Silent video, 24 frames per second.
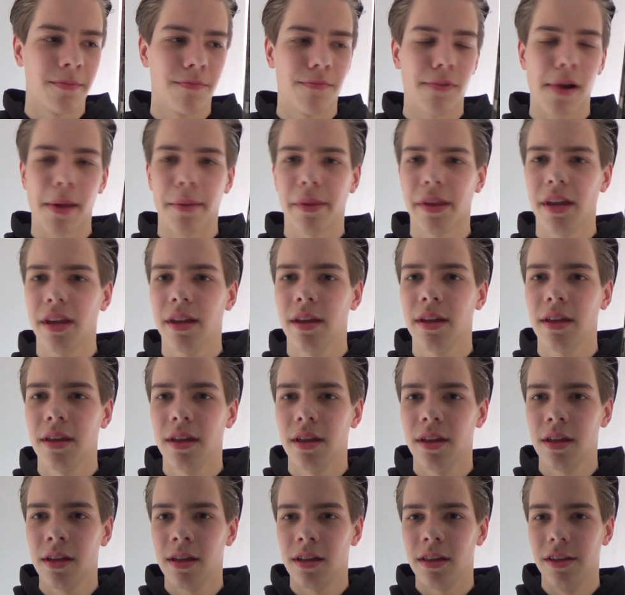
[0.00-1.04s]
Probably
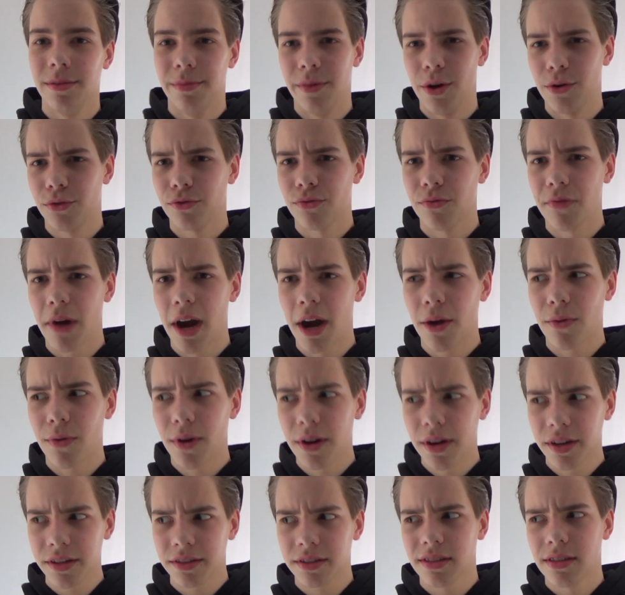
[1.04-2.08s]
the most rare
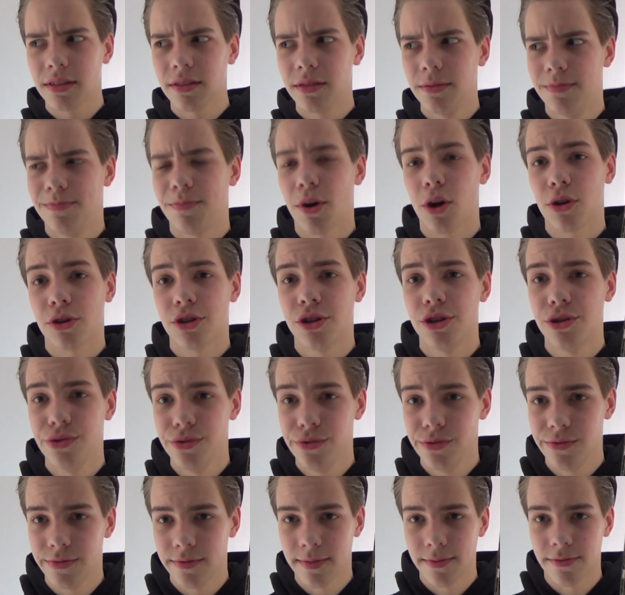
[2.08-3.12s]
one is part
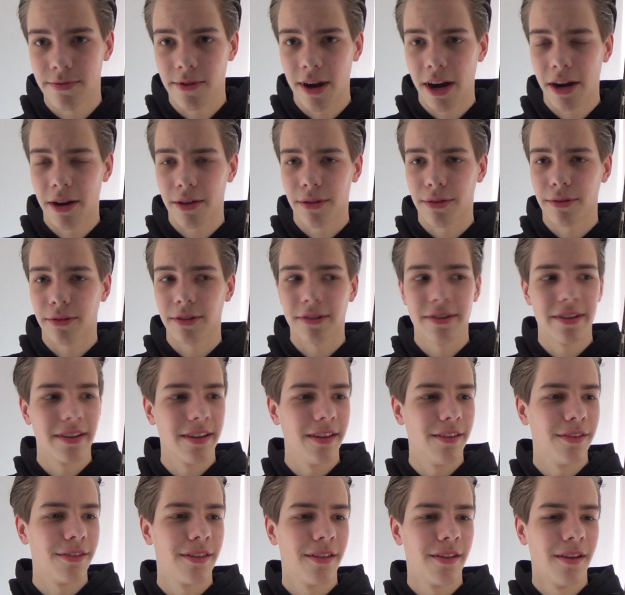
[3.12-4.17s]
2 from Friday the
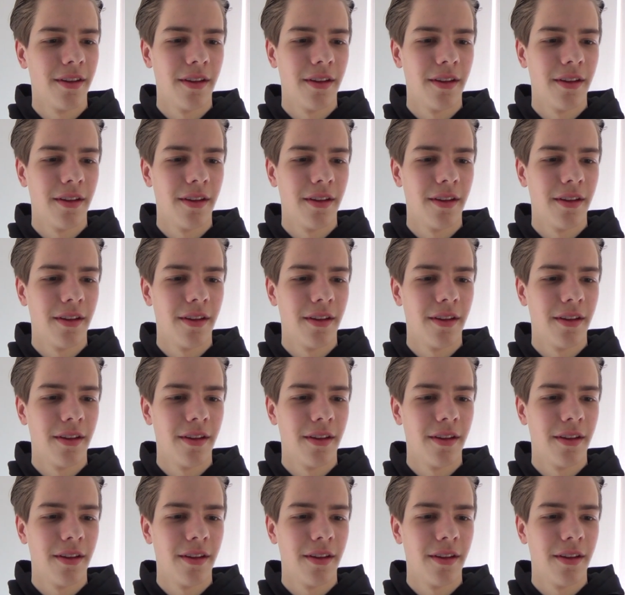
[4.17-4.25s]
13th.